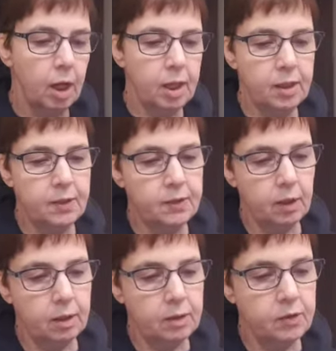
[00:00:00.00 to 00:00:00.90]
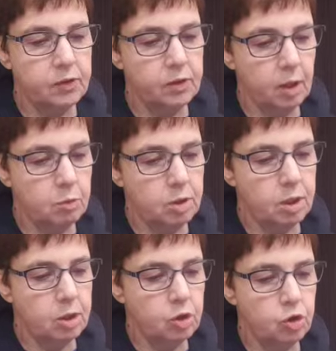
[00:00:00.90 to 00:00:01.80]
is I sewed
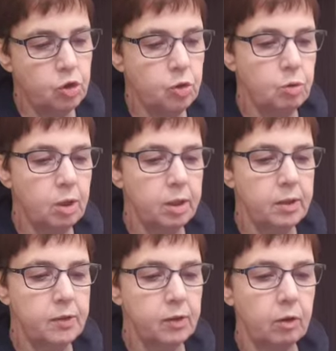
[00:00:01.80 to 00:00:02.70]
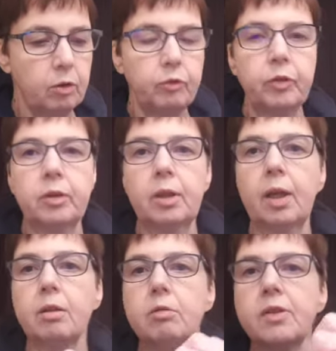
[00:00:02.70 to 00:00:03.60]
in 2 lines of gathering